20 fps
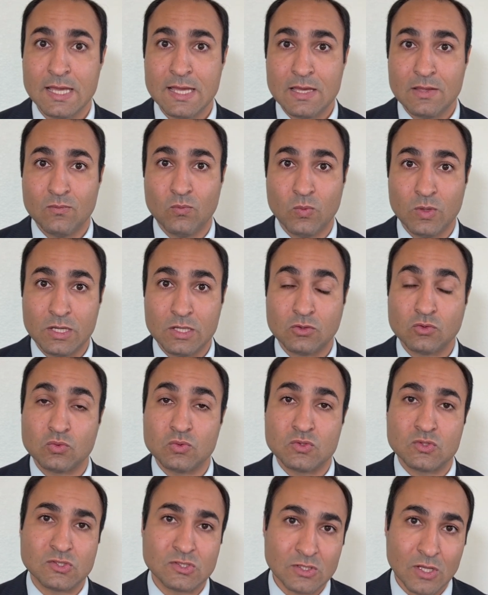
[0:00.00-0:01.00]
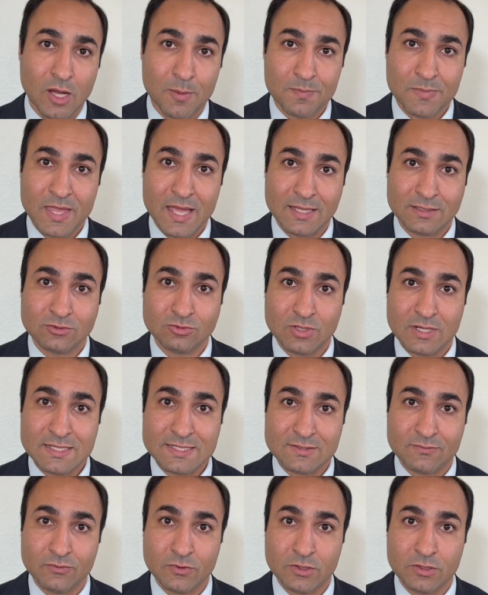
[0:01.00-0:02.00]
we need to stop that
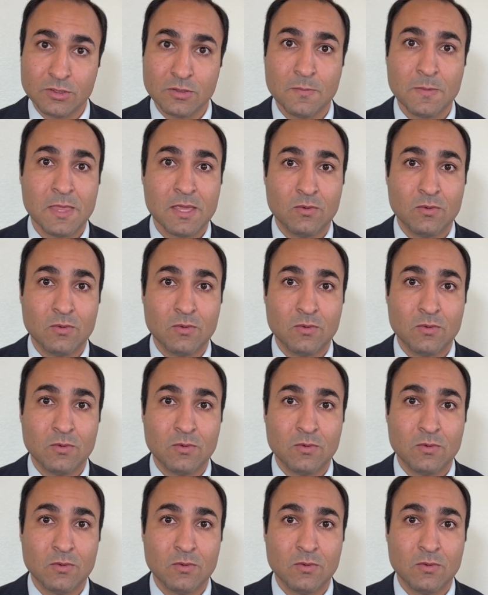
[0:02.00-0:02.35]
transfer,